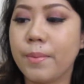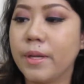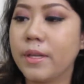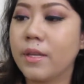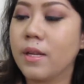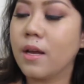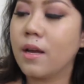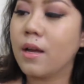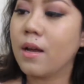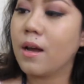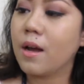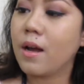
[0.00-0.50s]
But
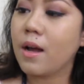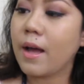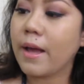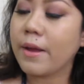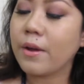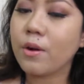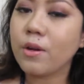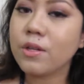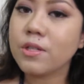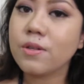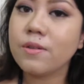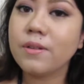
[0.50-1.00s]
I
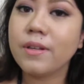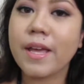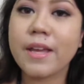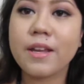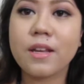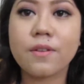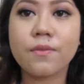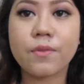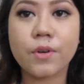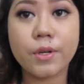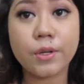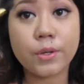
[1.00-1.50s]
also like
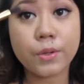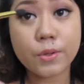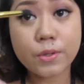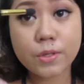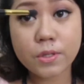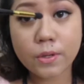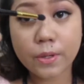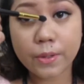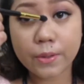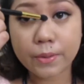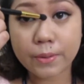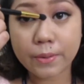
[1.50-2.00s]
it for
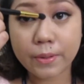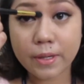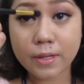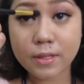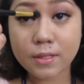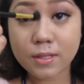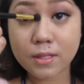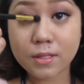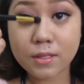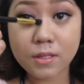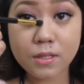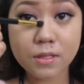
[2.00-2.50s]
nose
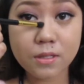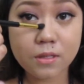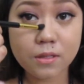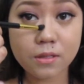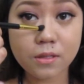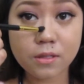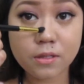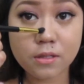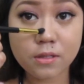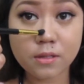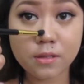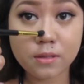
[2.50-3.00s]
contouring since
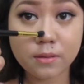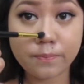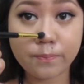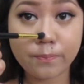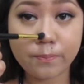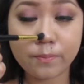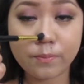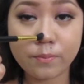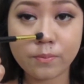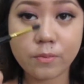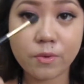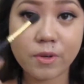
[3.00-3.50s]
it's the
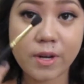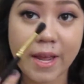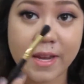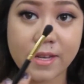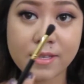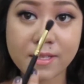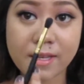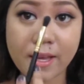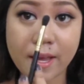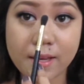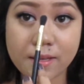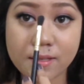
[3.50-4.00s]

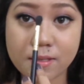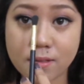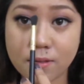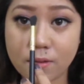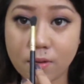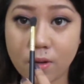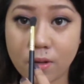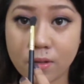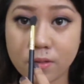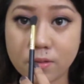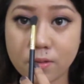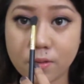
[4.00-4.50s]
right size
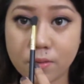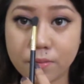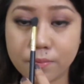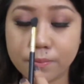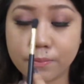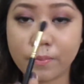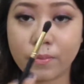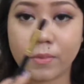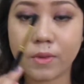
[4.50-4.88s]
also.